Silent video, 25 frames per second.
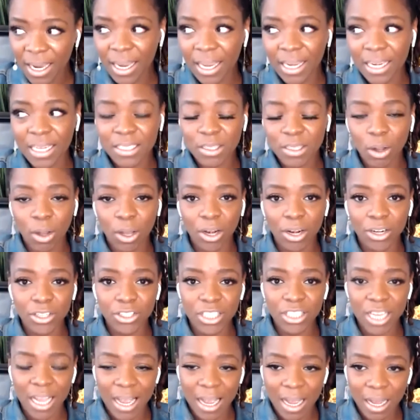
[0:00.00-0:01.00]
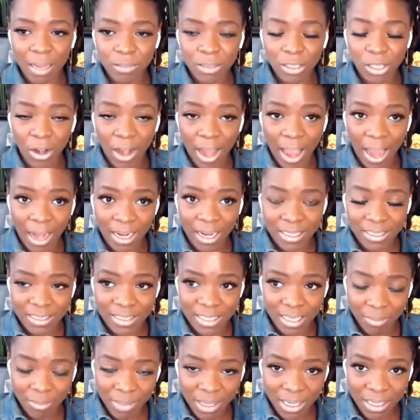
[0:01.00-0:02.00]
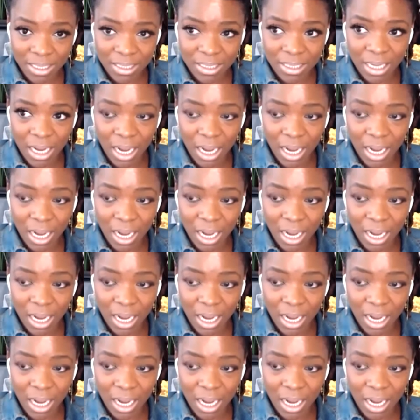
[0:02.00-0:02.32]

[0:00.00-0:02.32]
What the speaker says: and it's on our jobs and our academic